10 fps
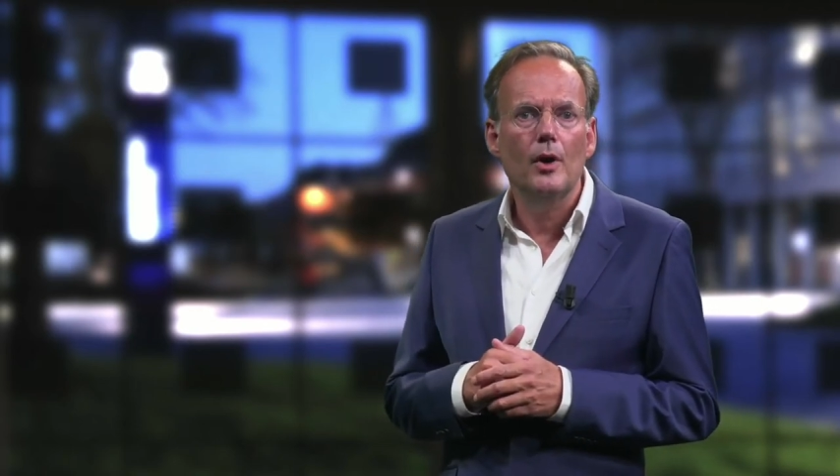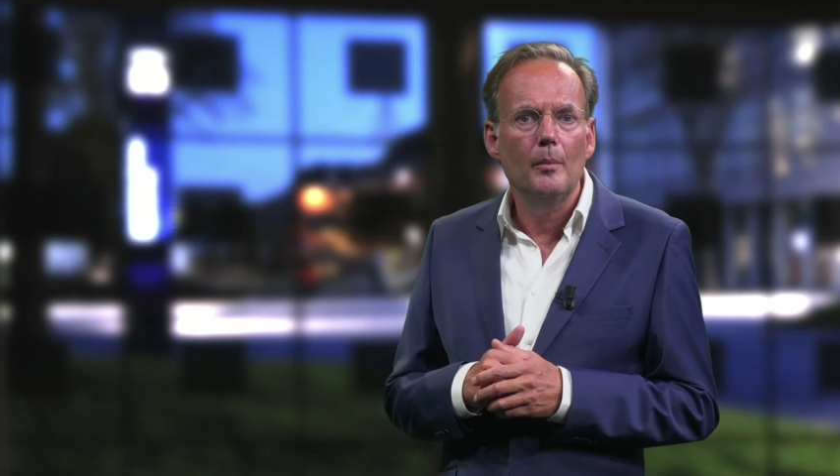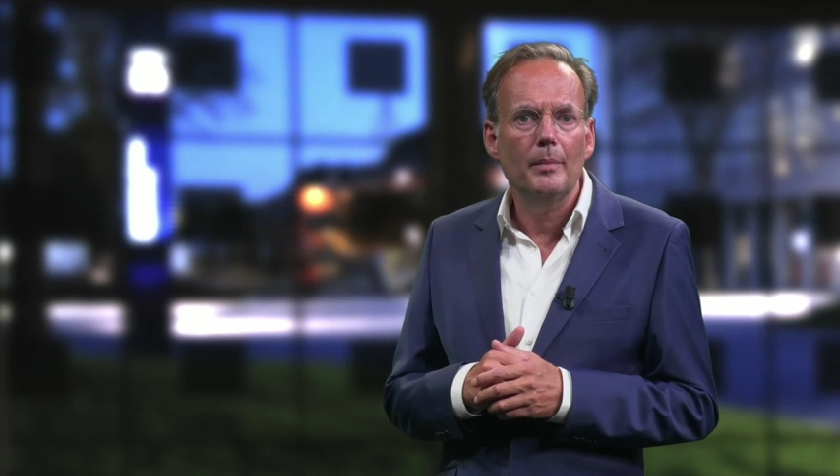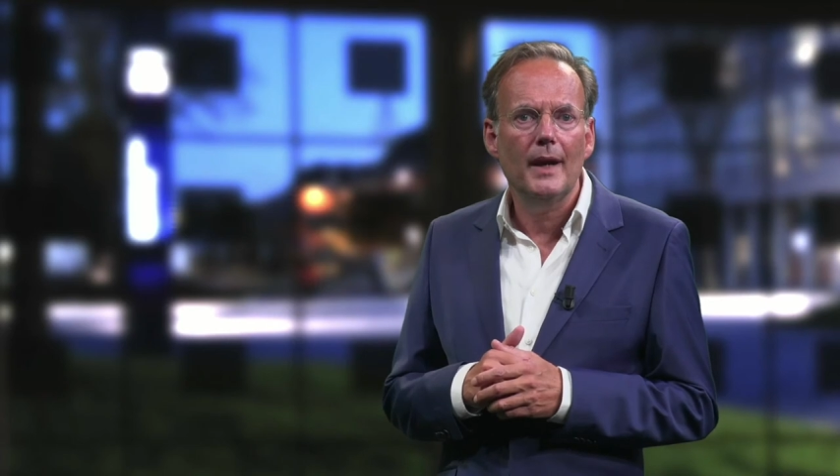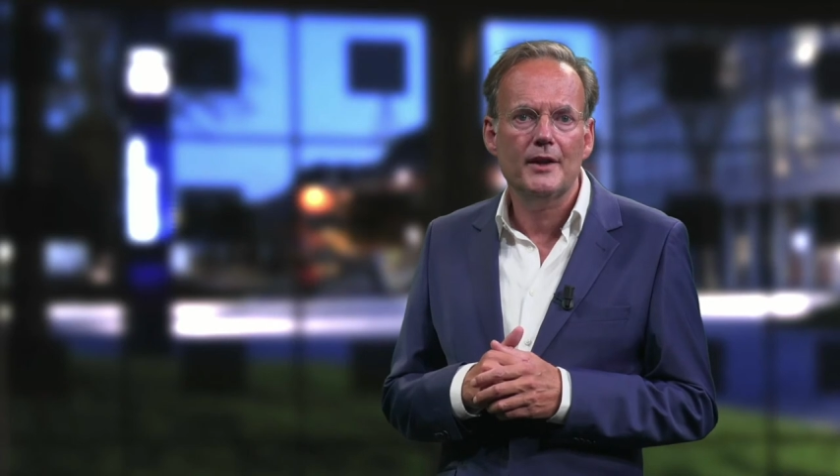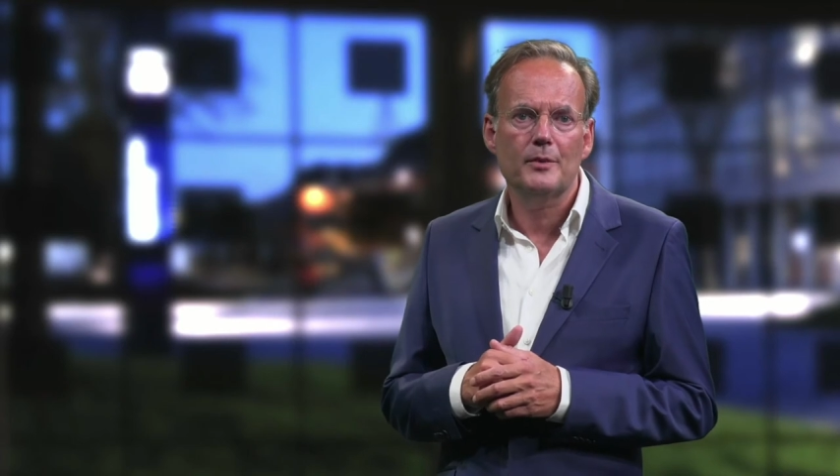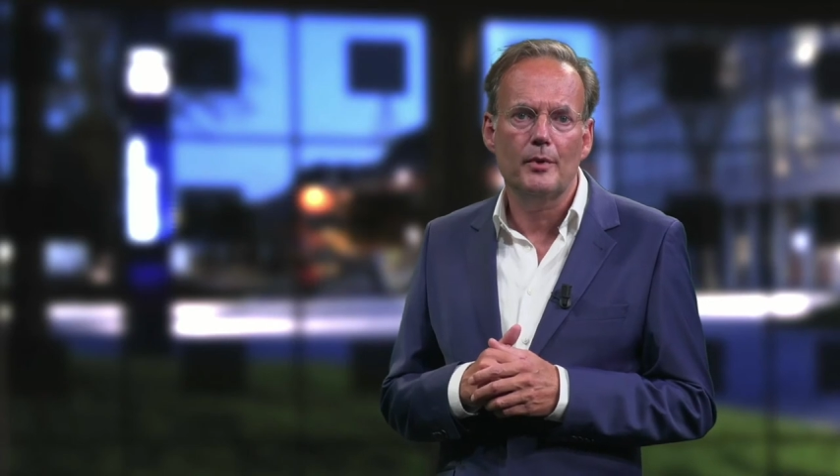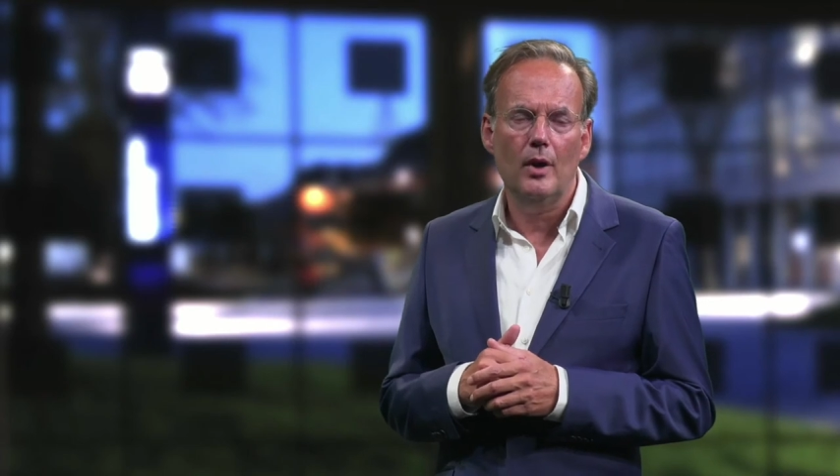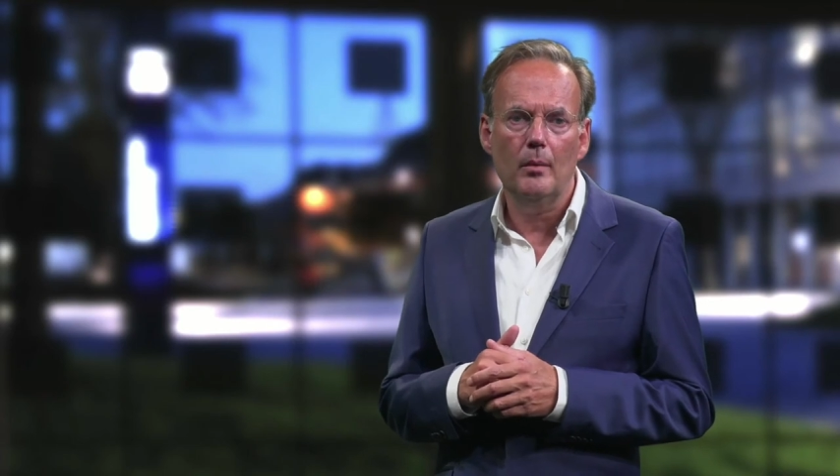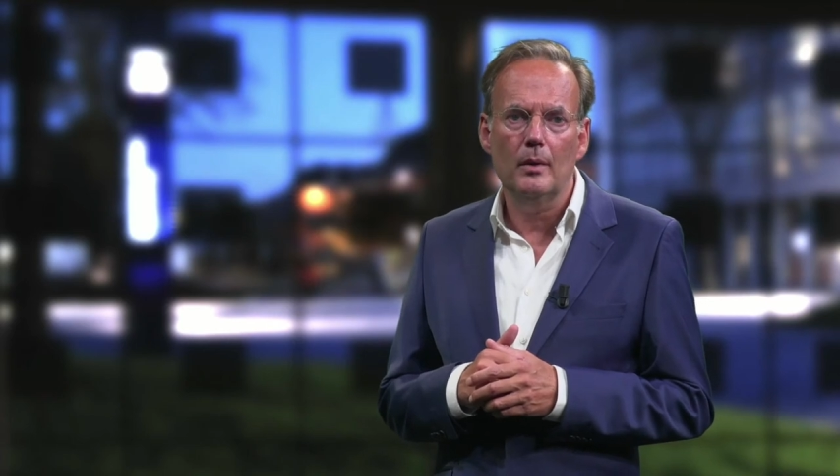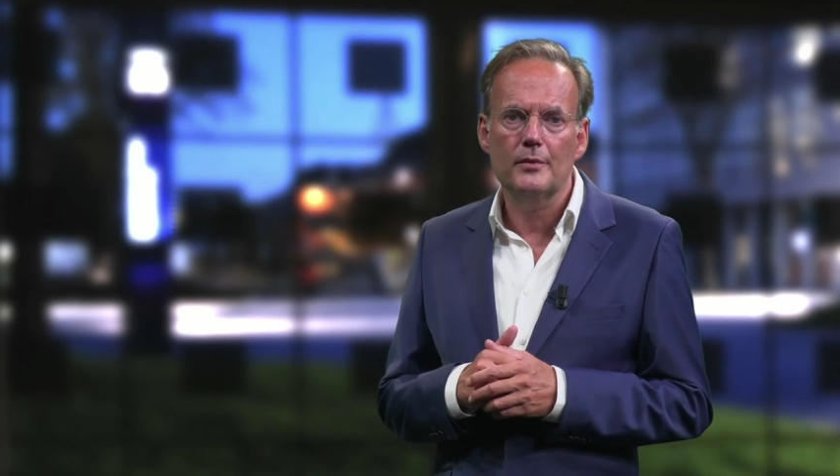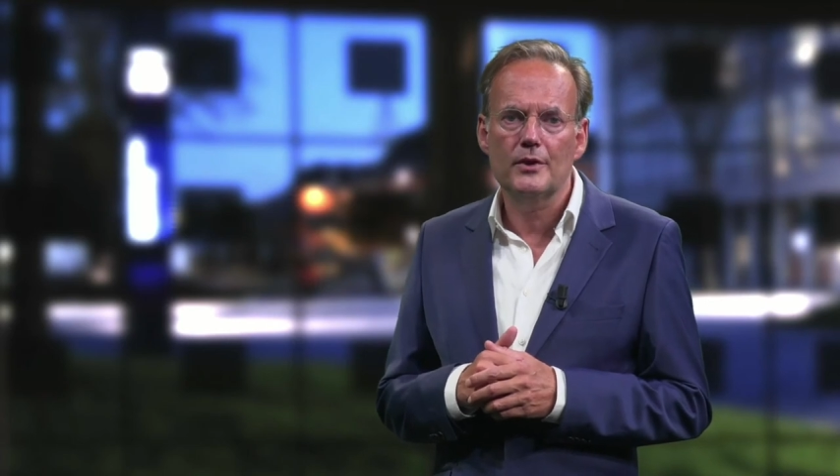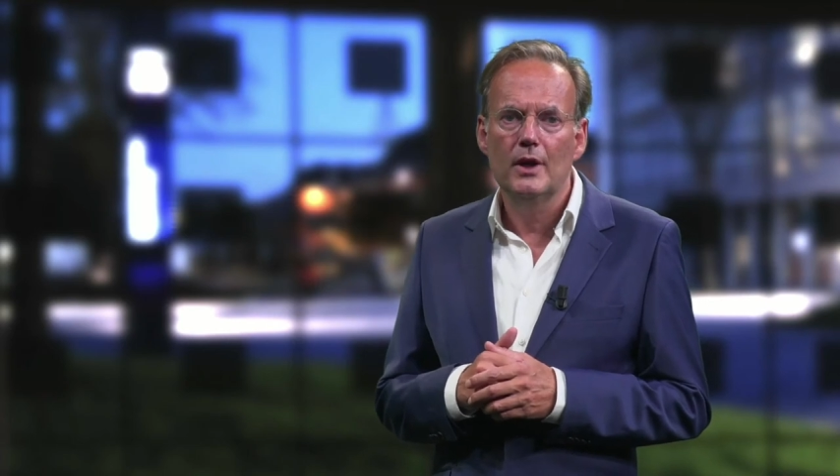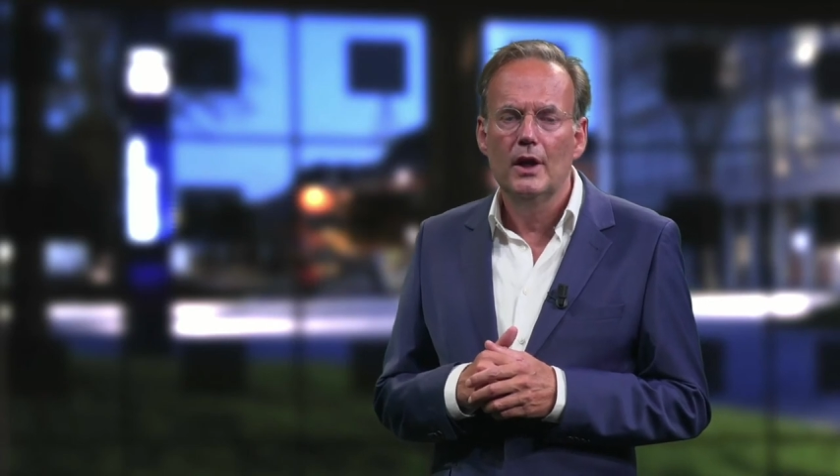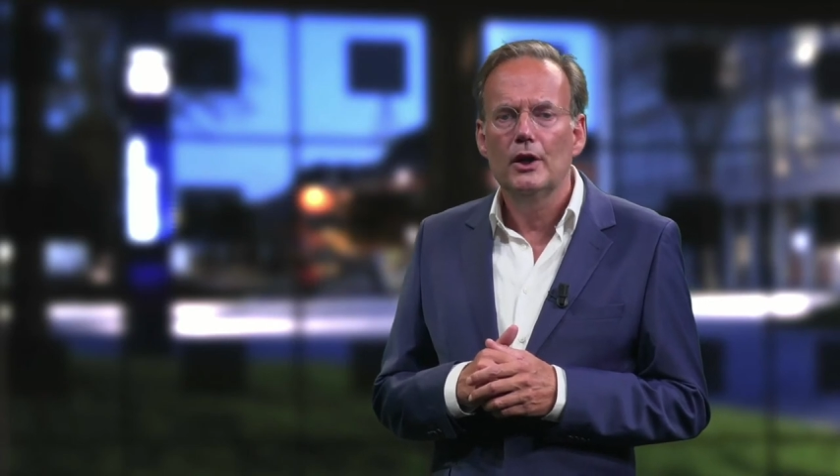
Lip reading: complex problems